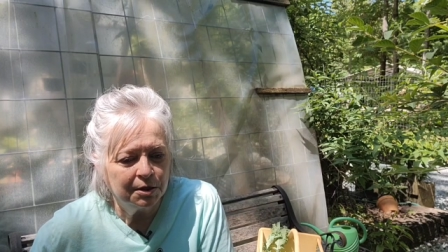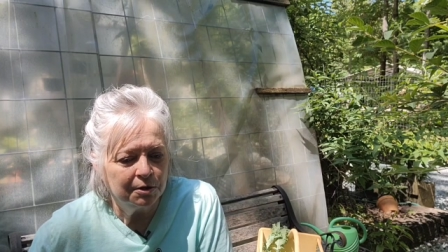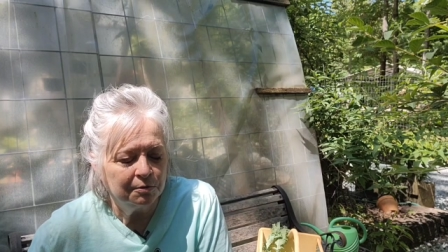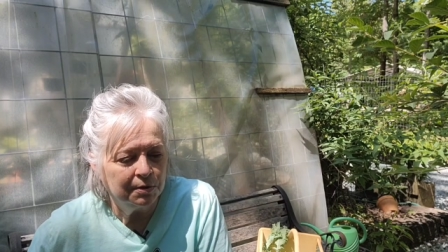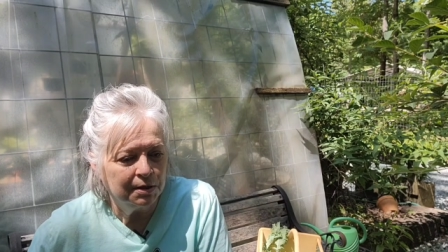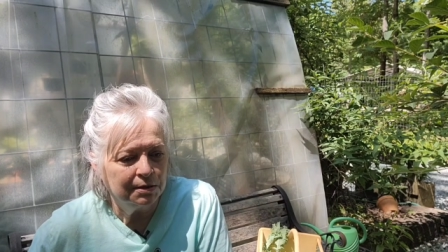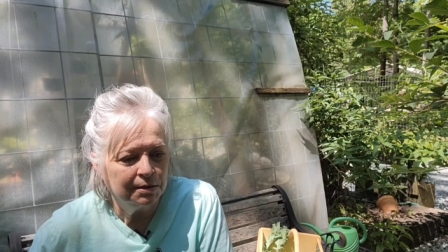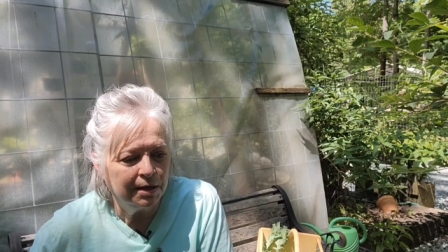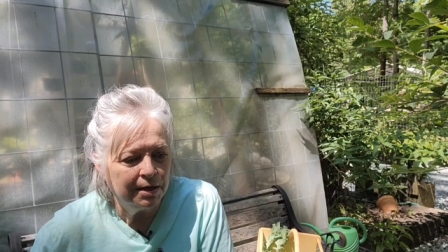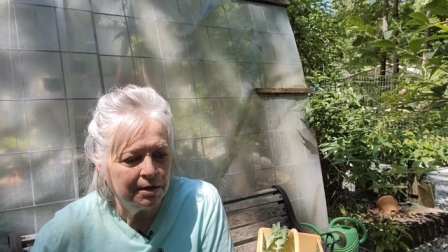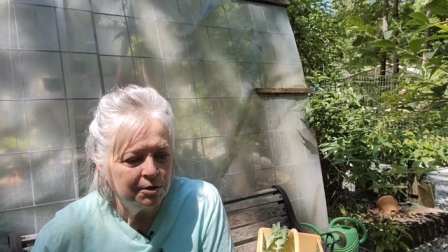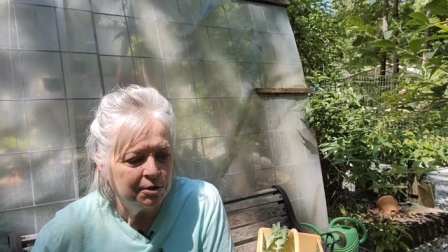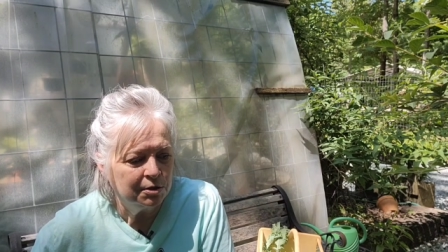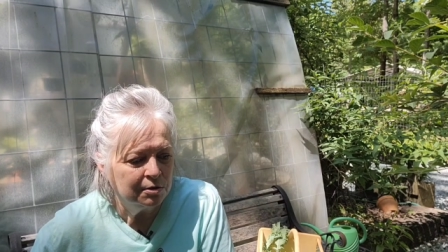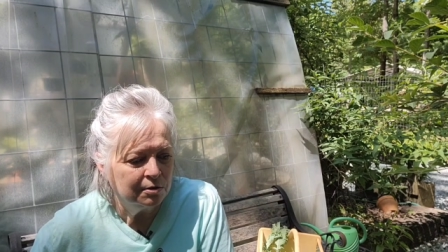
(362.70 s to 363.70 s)
get to is
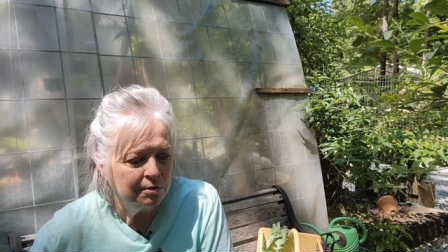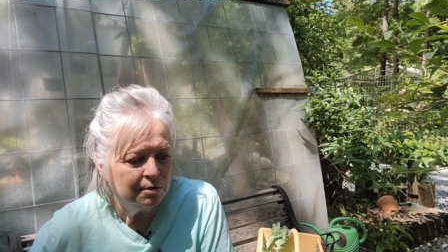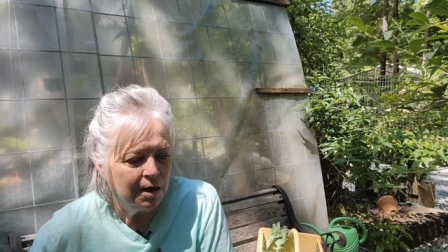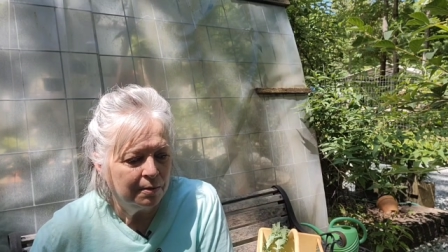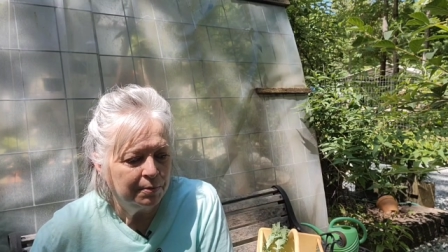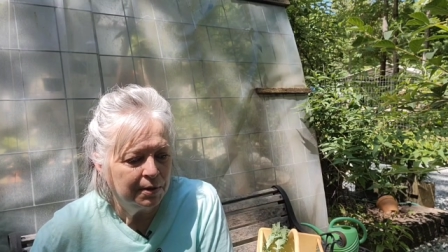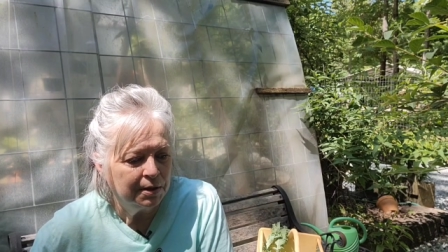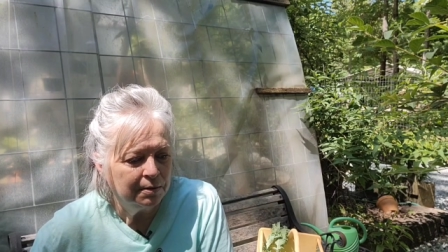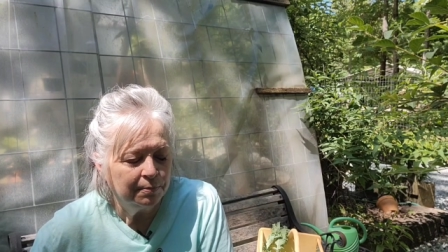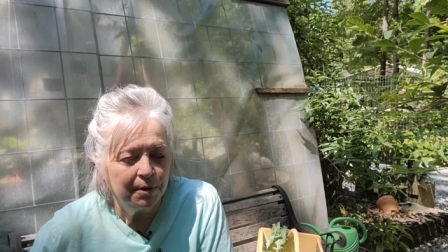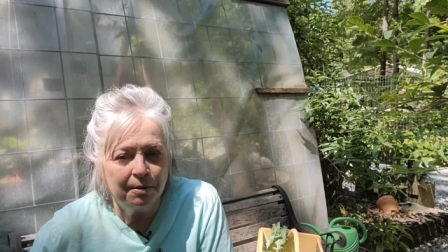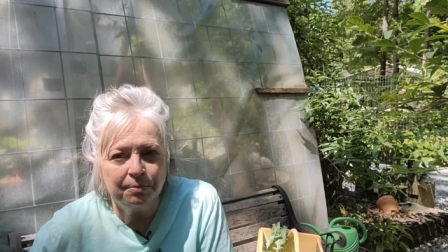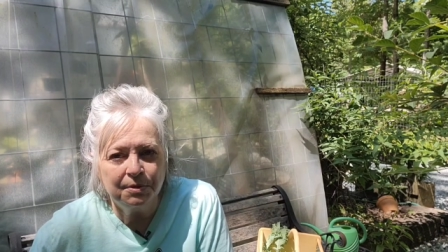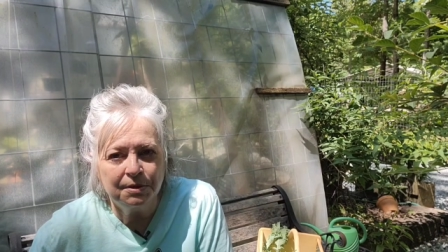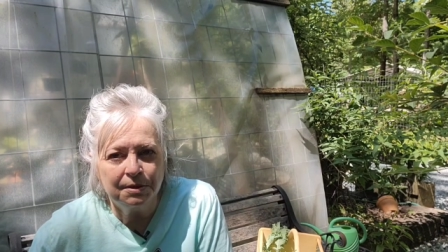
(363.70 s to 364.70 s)
last year I planted
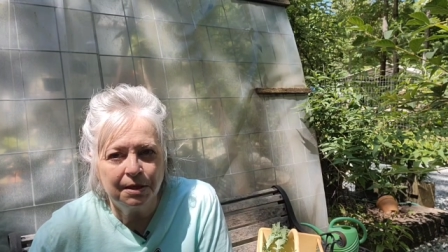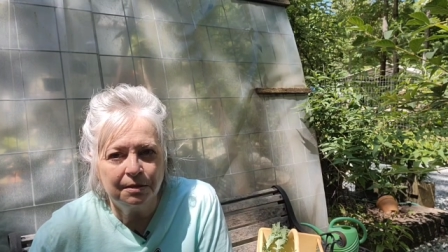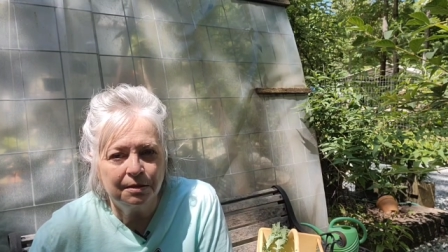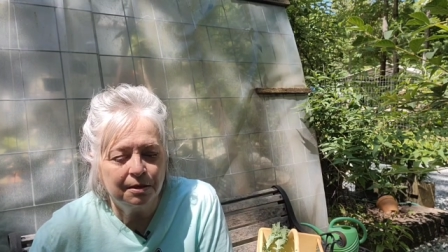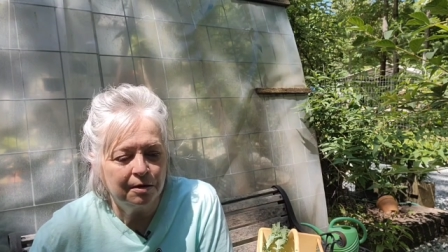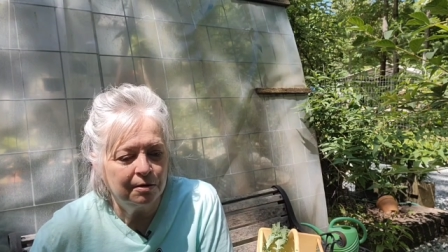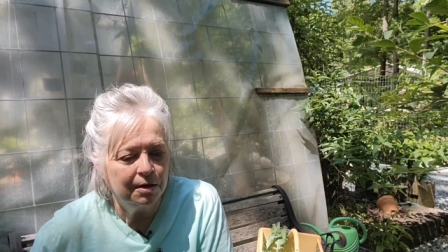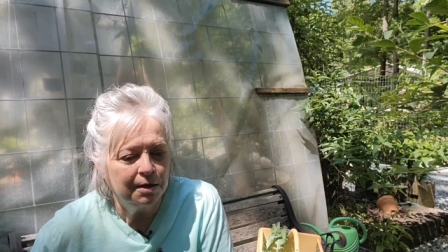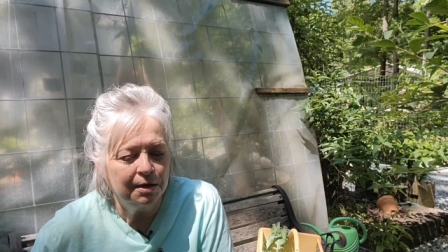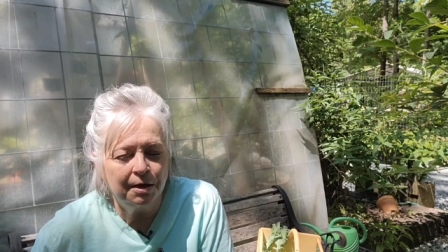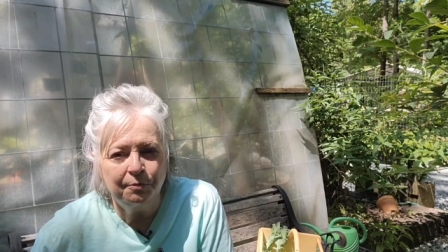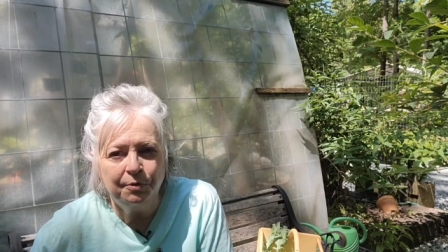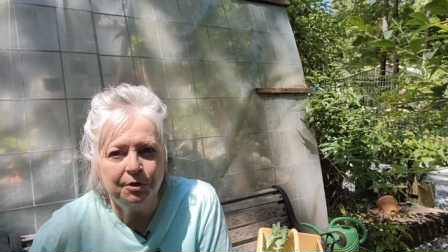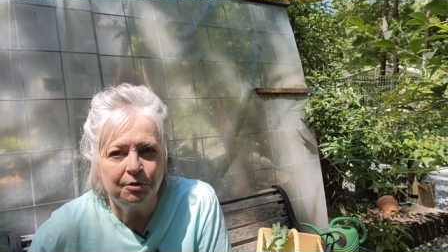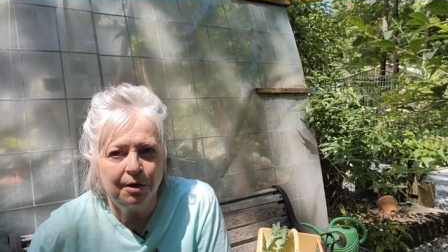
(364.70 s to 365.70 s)
pumpkins out there and
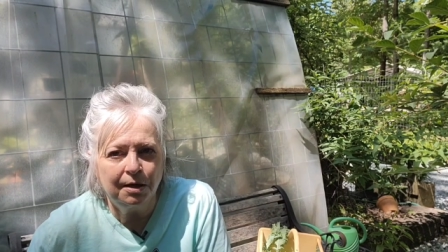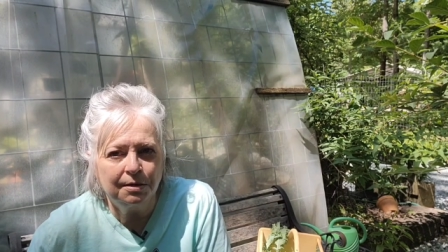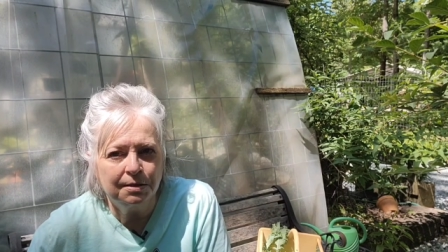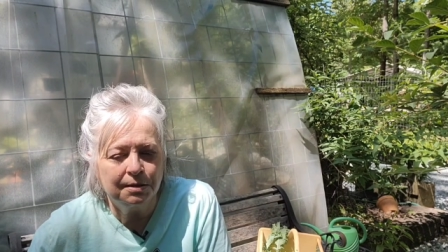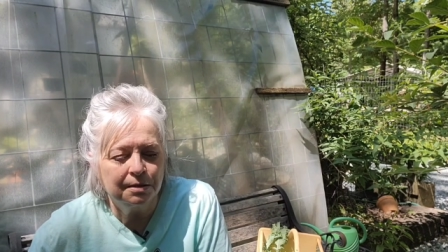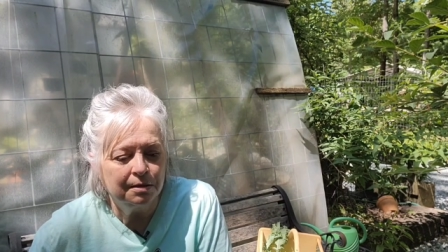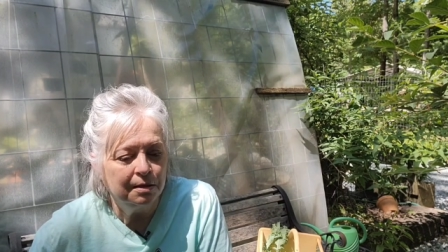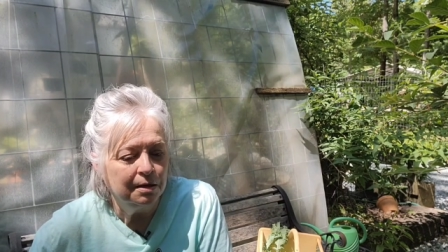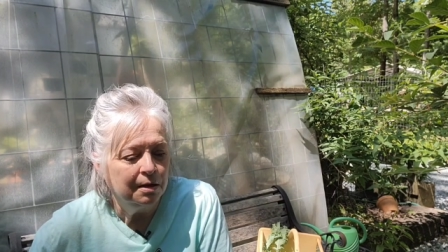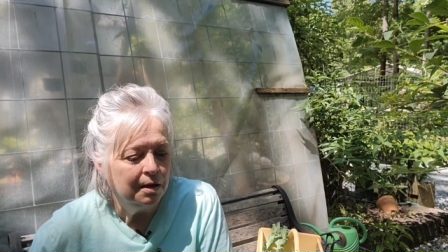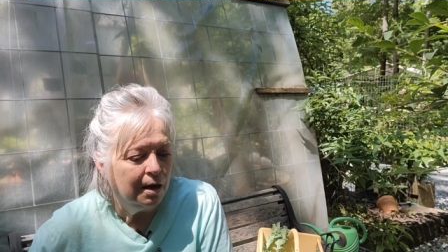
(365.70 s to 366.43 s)
they went crazy.